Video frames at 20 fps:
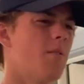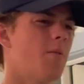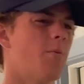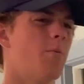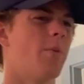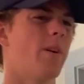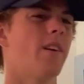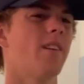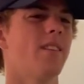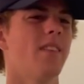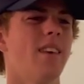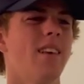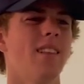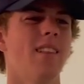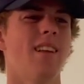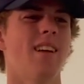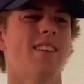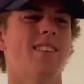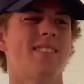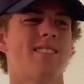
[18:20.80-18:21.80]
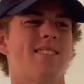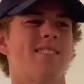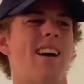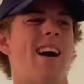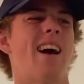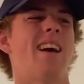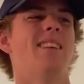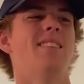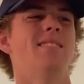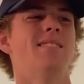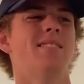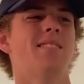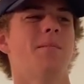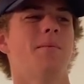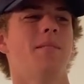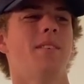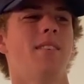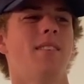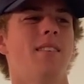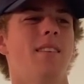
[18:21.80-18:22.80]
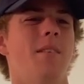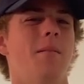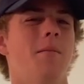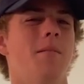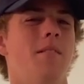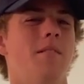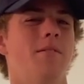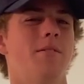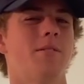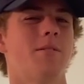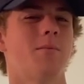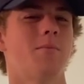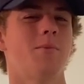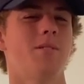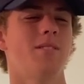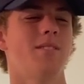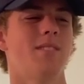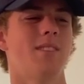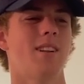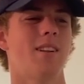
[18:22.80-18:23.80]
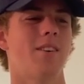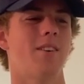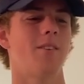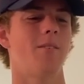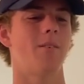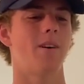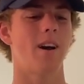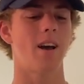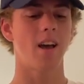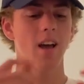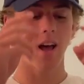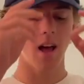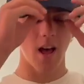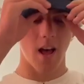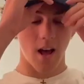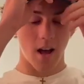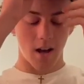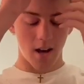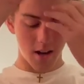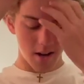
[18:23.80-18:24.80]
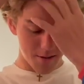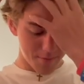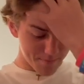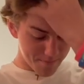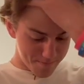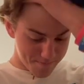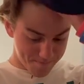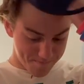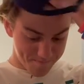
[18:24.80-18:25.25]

Have Weirdly, you noticed anything? a lot of signs coming in the neighborhood for some reason. I don't know why. Um,